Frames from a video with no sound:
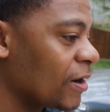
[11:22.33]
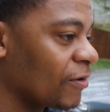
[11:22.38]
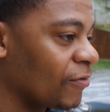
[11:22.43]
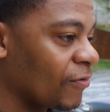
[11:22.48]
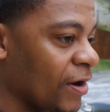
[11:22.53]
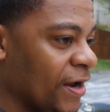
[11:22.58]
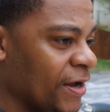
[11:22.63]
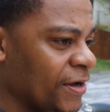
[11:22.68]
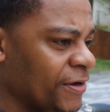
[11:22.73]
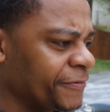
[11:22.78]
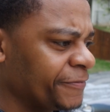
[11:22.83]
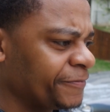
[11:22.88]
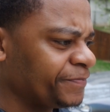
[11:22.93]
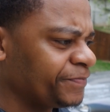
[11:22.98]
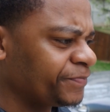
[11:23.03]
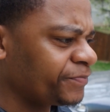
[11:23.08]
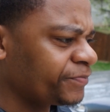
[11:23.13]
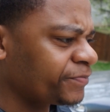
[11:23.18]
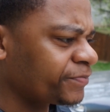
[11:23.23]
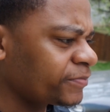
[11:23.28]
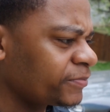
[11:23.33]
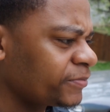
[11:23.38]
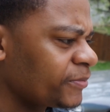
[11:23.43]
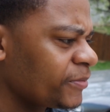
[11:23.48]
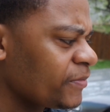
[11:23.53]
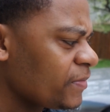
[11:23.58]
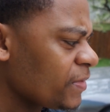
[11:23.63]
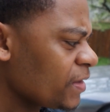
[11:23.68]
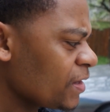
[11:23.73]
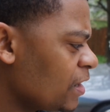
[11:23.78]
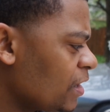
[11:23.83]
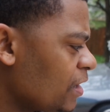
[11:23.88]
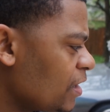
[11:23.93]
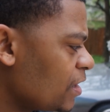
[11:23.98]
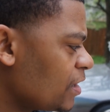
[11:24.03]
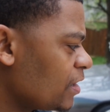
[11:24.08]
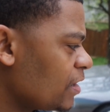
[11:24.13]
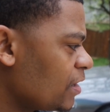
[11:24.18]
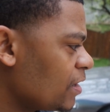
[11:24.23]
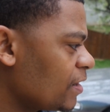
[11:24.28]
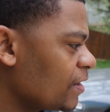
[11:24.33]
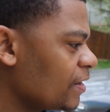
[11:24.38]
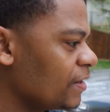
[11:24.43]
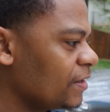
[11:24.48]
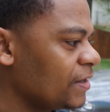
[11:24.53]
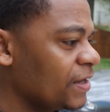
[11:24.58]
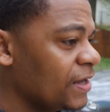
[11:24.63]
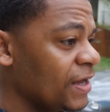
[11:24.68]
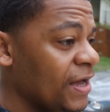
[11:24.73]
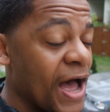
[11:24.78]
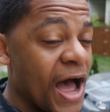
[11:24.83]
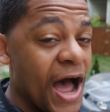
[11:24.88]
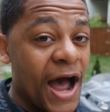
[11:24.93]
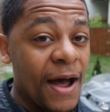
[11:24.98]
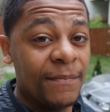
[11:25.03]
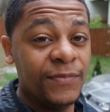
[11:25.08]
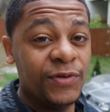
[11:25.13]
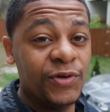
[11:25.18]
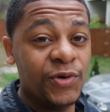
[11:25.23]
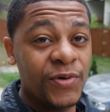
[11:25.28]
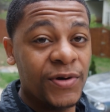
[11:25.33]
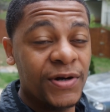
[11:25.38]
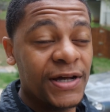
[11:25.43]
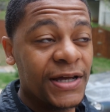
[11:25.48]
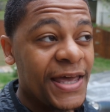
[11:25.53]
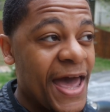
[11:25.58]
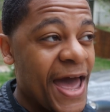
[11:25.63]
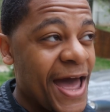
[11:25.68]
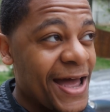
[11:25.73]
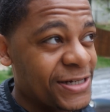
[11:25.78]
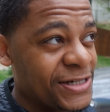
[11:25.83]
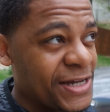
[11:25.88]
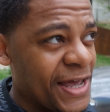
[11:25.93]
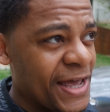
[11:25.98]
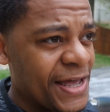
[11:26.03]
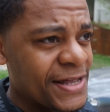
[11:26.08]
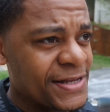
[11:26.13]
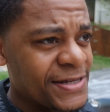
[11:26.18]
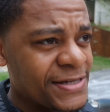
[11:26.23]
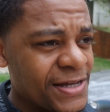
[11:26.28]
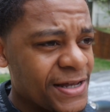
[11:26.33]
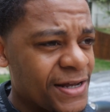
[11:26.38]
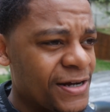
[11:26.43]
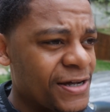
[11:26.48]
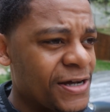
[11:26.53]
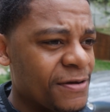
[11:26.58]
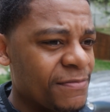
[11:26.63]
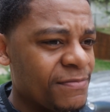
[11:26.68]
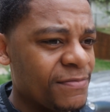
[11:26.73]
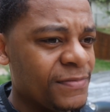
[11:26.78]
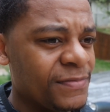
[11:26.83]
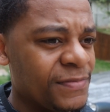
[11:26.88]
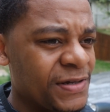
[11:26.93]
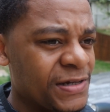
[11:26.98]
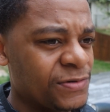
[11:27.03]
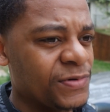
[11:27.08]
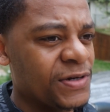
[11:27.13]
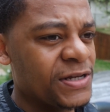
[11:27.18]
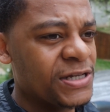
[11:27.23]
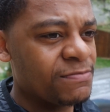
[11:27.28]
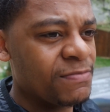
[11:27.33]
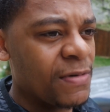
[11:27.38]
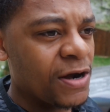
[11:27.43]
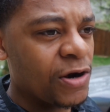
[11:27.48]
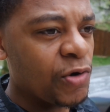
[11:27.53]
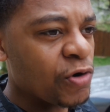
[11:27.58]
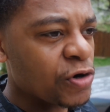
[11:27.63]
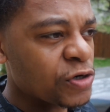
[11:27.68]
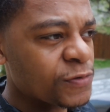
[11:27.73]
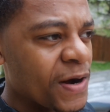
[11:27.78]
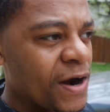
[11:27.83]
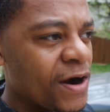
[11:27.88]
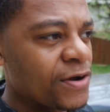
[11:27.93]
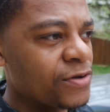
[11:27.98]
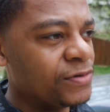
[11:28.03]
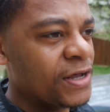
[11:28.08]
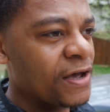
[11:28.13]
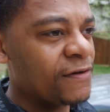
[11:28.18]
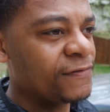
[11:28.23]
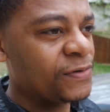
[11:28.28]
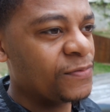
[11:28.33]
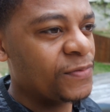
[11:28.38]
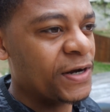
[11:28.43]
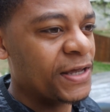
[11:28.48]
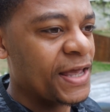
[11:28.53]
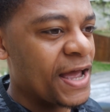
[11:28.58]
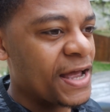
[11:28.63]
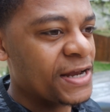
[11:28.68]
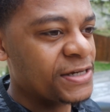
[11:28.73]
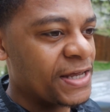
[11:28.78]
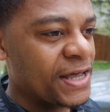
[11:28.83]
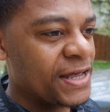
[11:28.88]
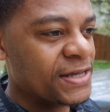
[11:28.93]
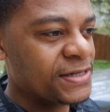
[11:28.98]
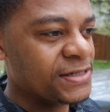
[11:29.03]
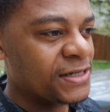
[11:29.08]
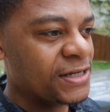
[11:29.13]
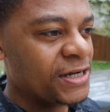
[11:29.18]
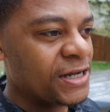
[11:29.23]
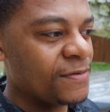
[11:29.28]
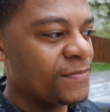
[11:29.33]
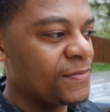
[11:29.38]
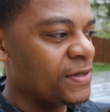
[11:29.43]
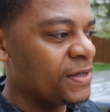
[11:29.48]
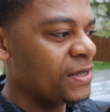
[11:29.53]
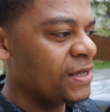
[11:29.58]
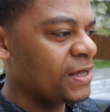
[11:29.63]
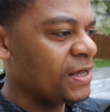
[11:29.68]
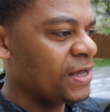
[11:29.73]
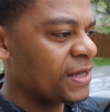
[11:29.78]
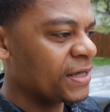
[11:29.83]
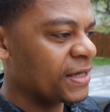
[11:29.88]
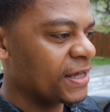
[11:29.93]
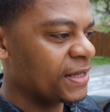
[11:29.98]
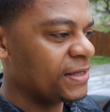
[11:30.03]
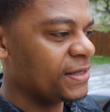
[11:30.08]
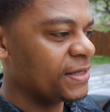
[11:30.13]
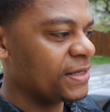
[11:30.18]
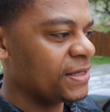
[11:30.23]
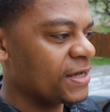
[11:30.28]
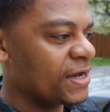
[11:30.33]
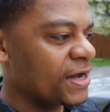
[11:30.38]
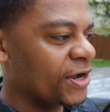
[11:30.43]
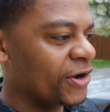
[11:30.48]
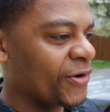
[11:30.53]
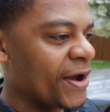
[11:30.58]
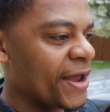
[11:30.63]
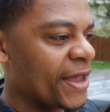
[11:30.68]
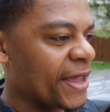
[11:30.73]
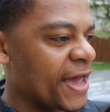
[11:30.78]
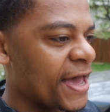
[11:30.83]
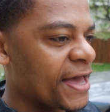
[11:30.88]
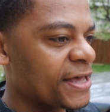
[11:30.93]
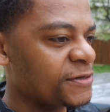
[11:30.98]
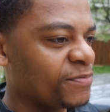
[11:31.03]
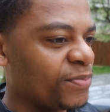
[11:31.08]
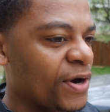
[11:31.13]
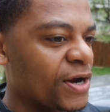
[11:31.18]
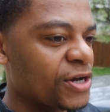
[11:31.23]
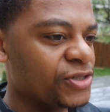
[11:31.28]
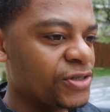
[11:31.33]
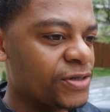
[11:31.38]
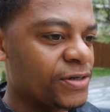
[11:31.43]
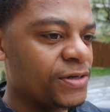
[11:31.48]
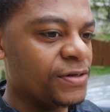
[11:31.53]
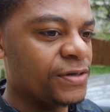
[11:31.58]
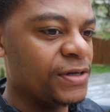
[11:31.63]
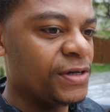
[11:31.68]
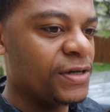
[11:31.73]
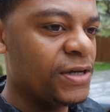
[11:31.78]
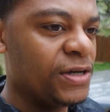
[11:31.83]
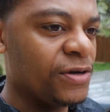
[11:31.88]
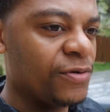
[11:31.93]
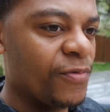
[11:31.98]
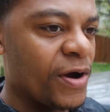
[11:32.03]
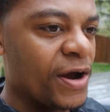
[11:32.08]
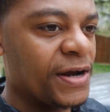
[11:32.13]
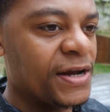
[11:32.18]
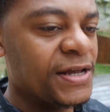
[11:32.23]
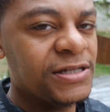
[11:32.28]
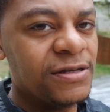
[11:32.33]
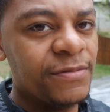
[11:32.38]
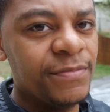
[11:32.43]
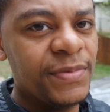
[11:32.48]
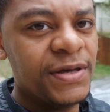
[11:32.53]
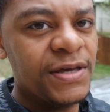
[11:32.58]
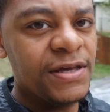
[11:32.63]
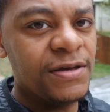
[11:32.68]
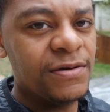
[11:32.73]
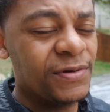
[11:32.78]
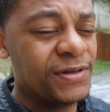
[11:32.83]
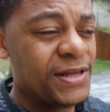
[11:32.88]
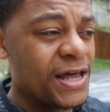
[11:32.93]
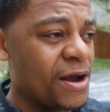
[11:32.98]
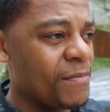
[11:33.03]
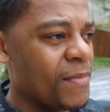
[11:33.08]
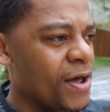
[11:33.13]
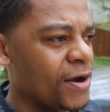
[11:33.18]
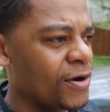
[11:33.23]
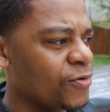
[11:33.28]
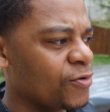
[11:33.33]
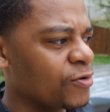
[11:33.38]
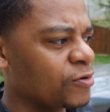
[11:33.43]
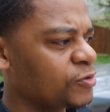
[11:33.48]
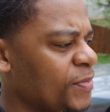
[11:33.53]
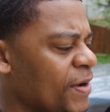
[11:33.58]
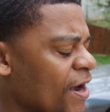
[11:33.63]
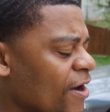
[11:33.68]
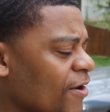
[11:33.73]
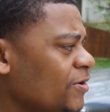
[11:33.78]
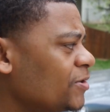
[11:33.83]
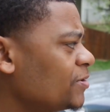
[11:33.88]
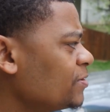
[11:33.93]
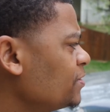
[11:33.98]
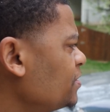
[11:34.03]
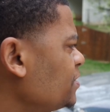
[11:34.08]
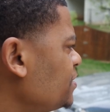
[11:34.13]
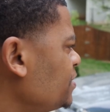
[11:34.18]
the way around. Uh, I'm doing a catch can setup because with this amount of horsepower, you definitely want a catch can setup. Get the uh, crankcase pressure where it needs to be with that amount of horsepower.